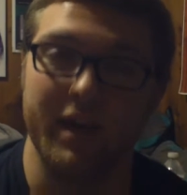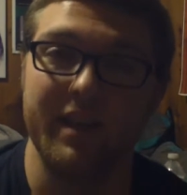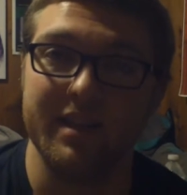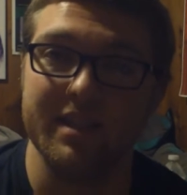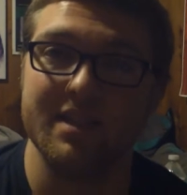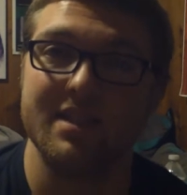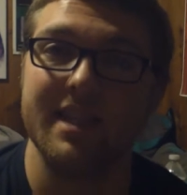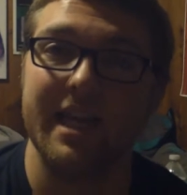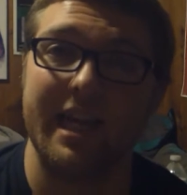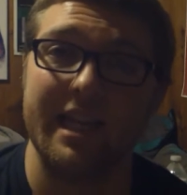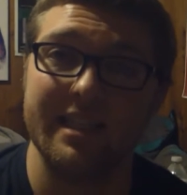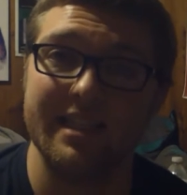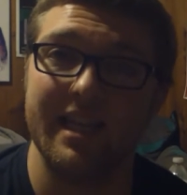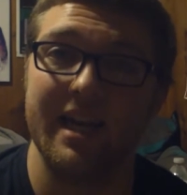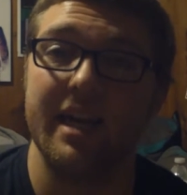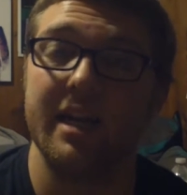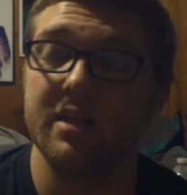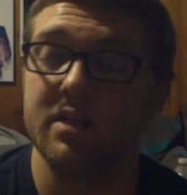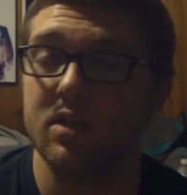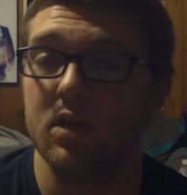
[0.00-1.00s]
right this second
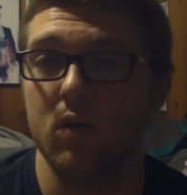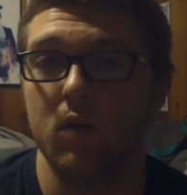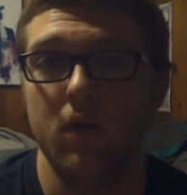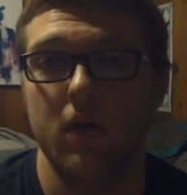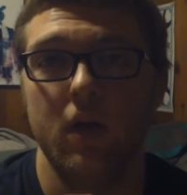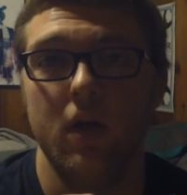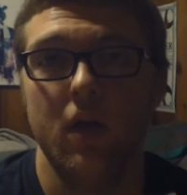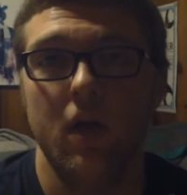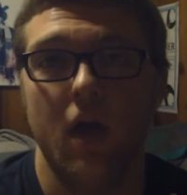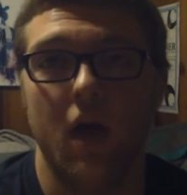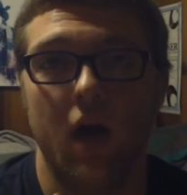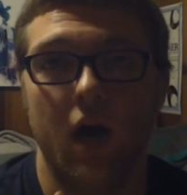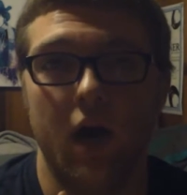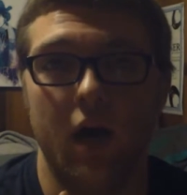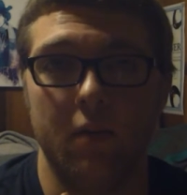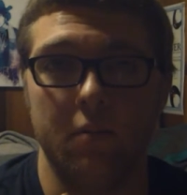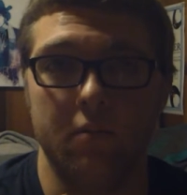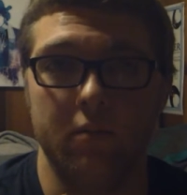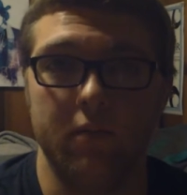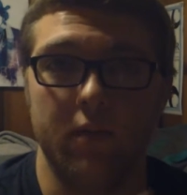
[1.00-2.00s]
today. So
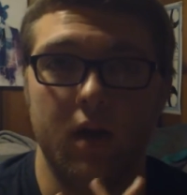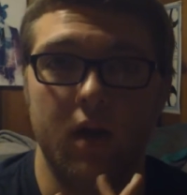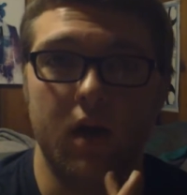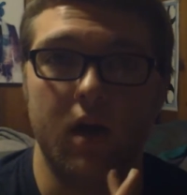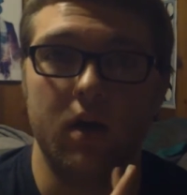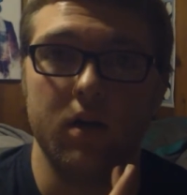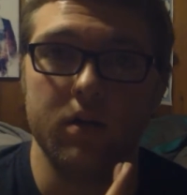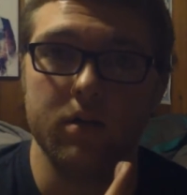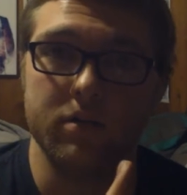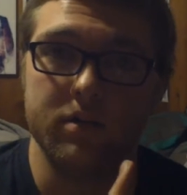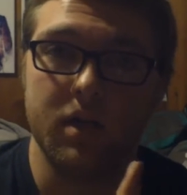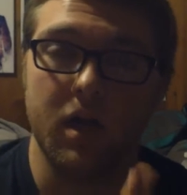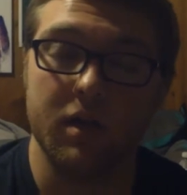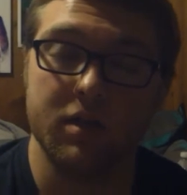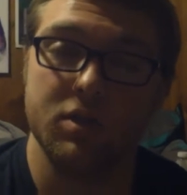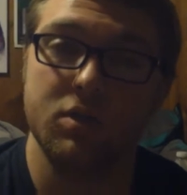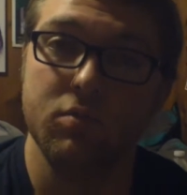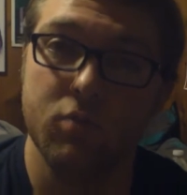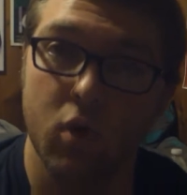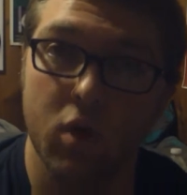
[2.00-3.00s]
um, I'll
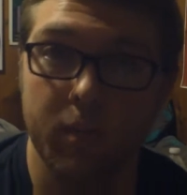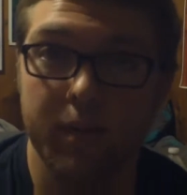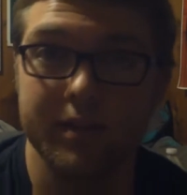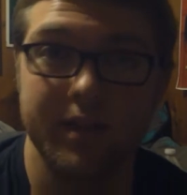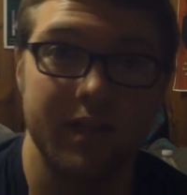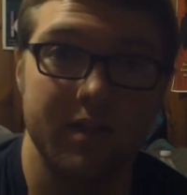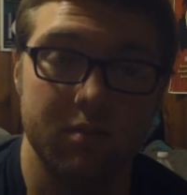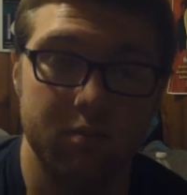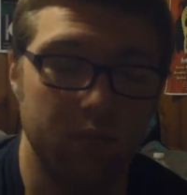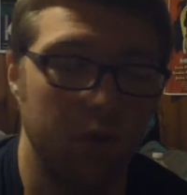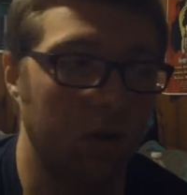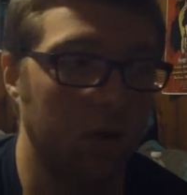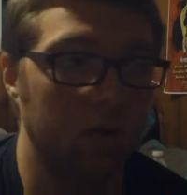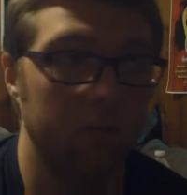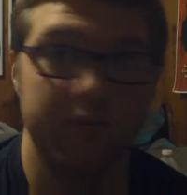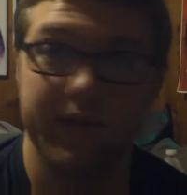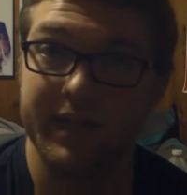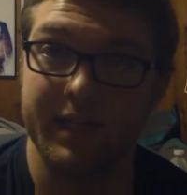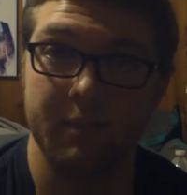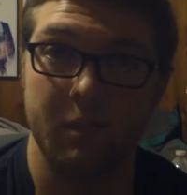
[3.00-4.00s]
talk to you more about that
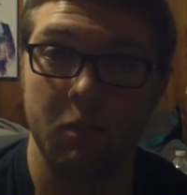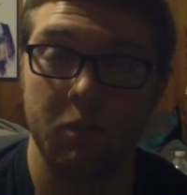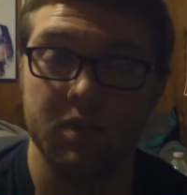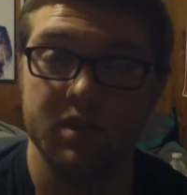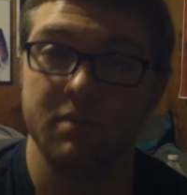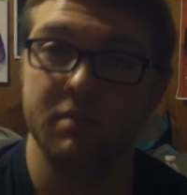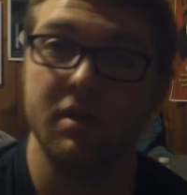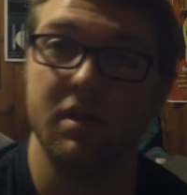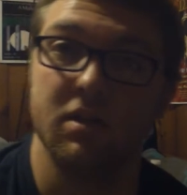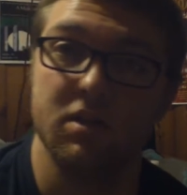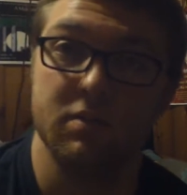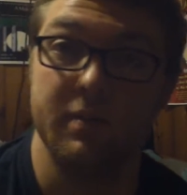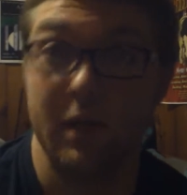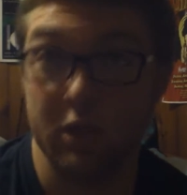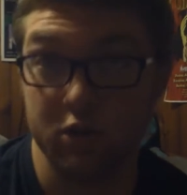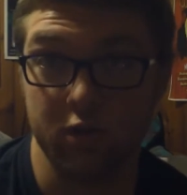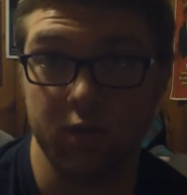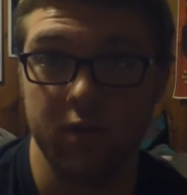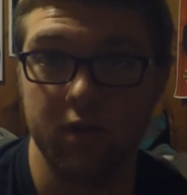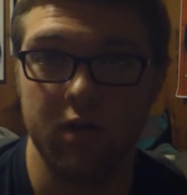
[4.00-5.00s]
tomorrow if I come up with something
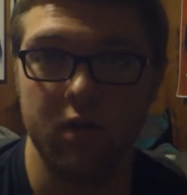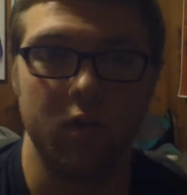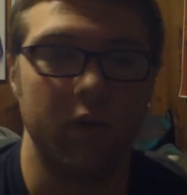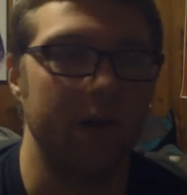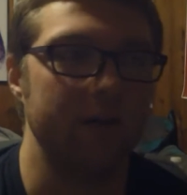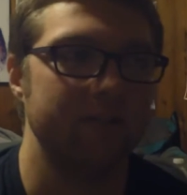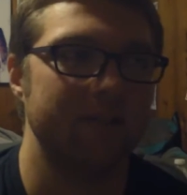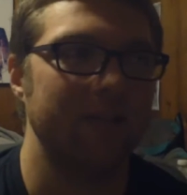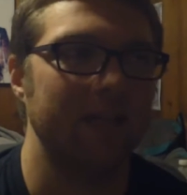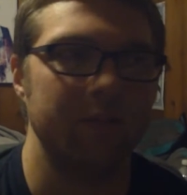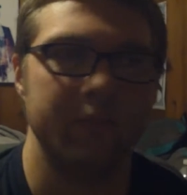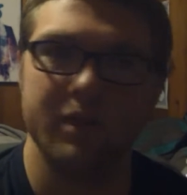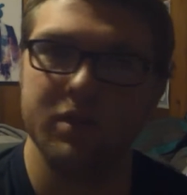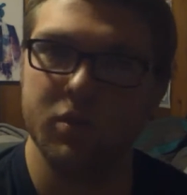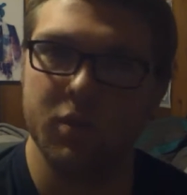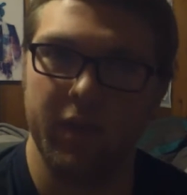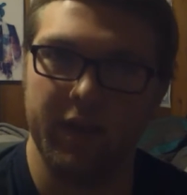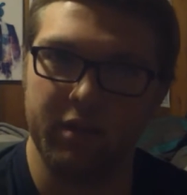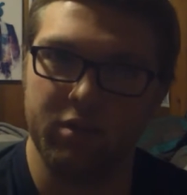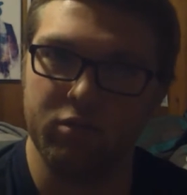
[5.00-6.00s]
special to do. I was thinking about
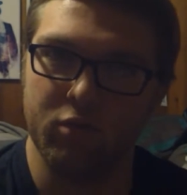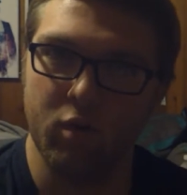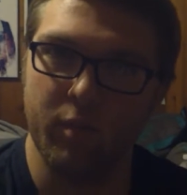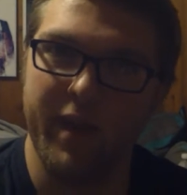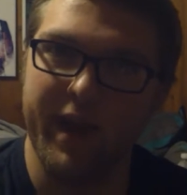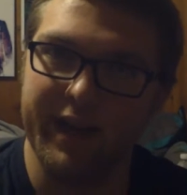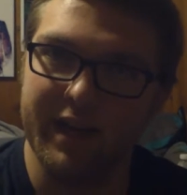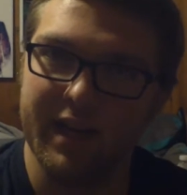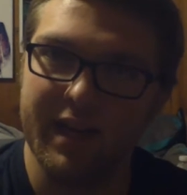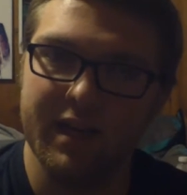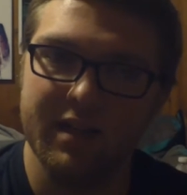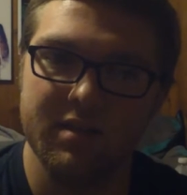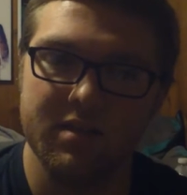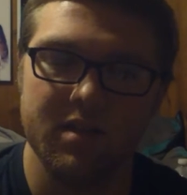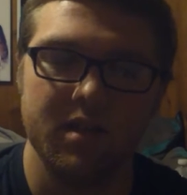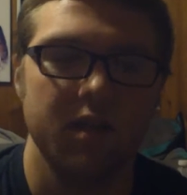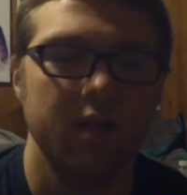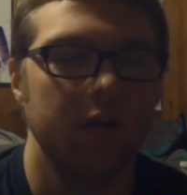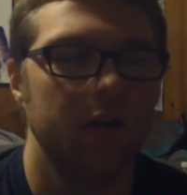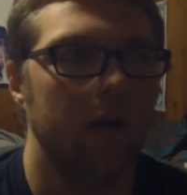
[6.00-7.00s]
doing like throwback
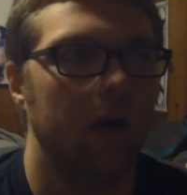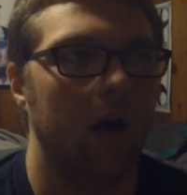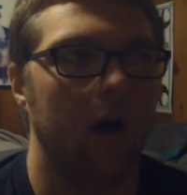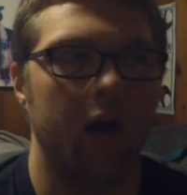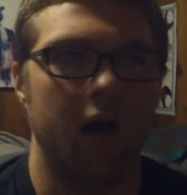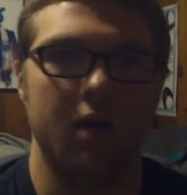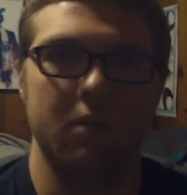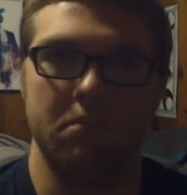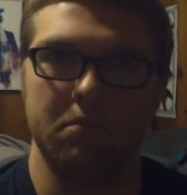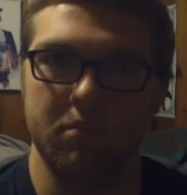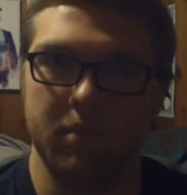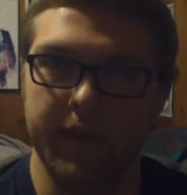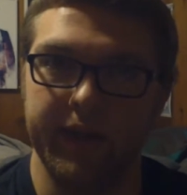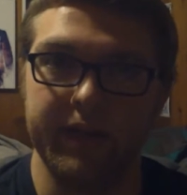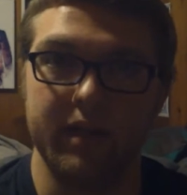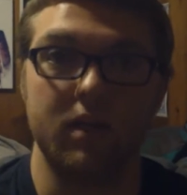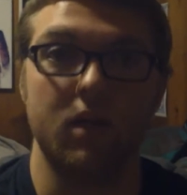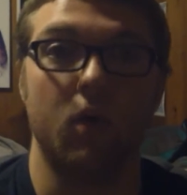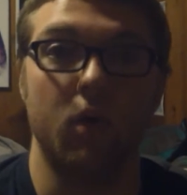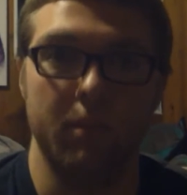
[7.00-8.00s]
days, um,
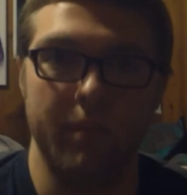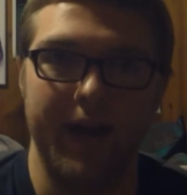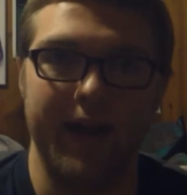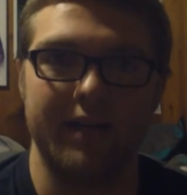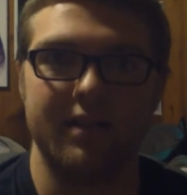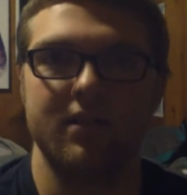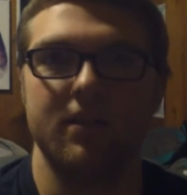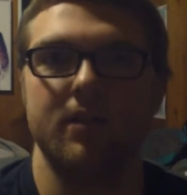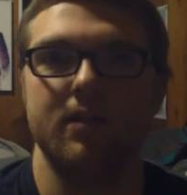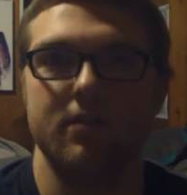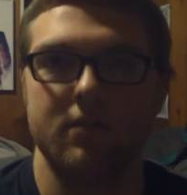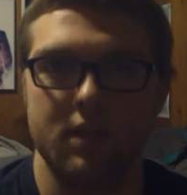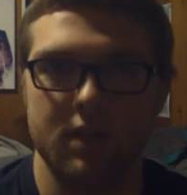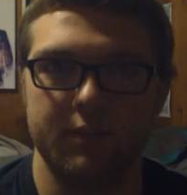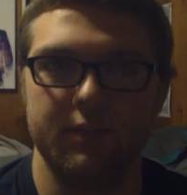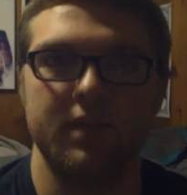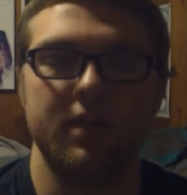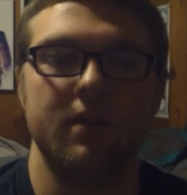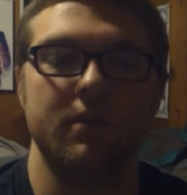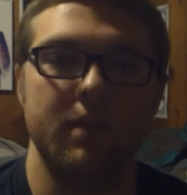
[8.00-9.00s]
like going back to
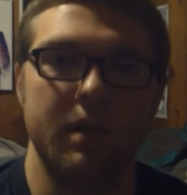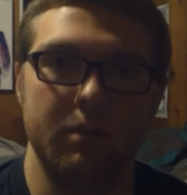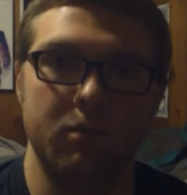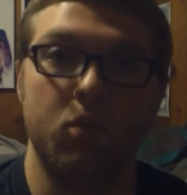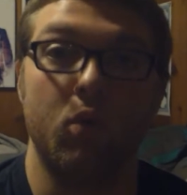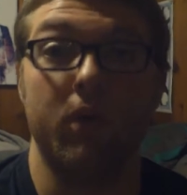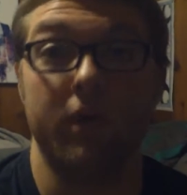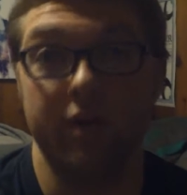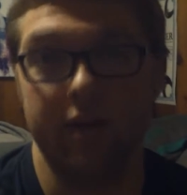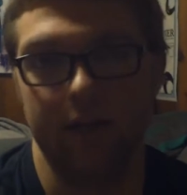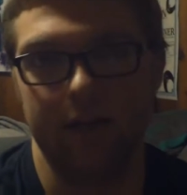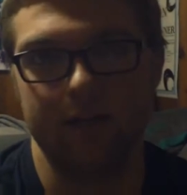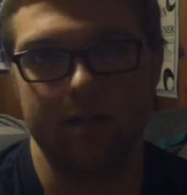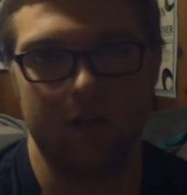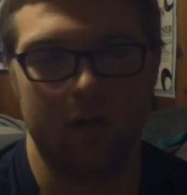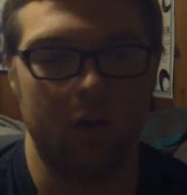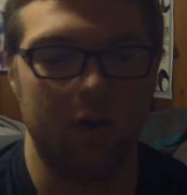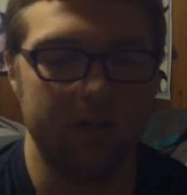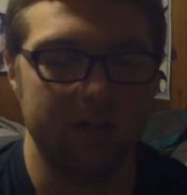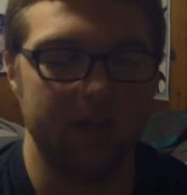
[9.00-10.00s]
some of the important
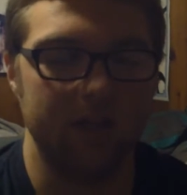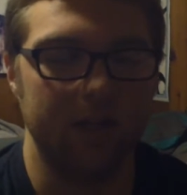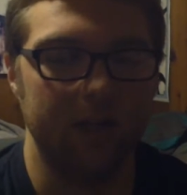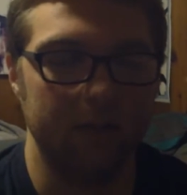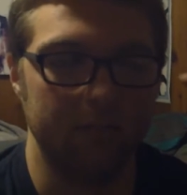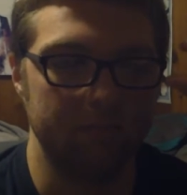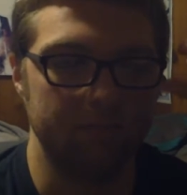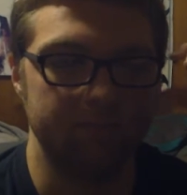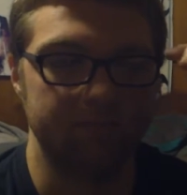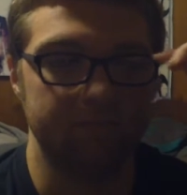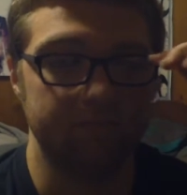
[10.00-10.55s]
days across the year.